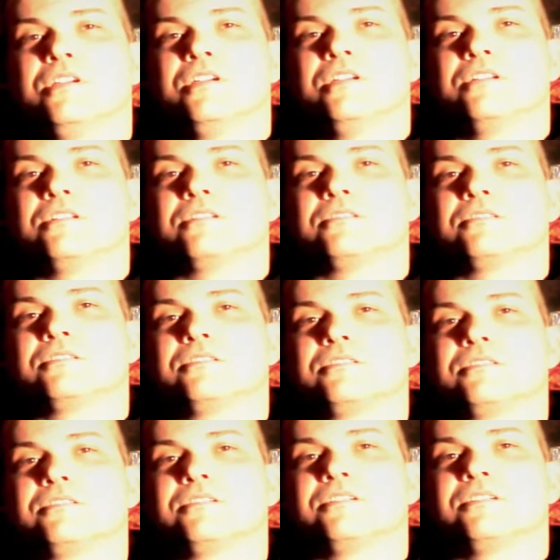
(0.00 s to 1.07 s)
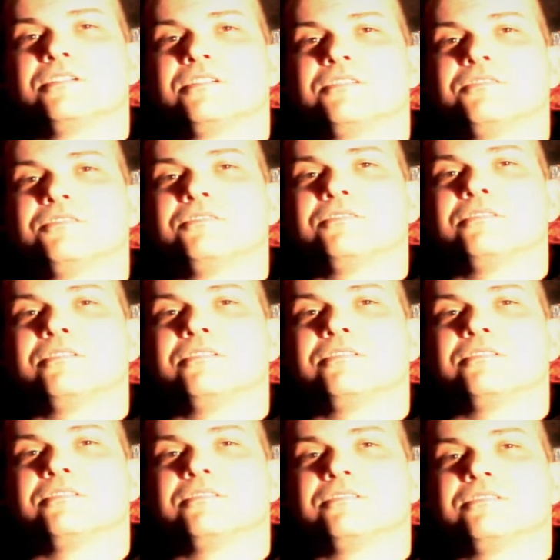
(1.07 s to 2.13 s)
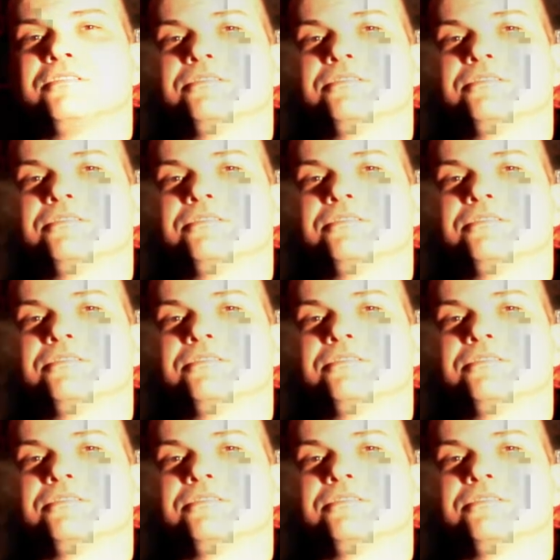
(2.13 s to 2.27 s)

[no speech]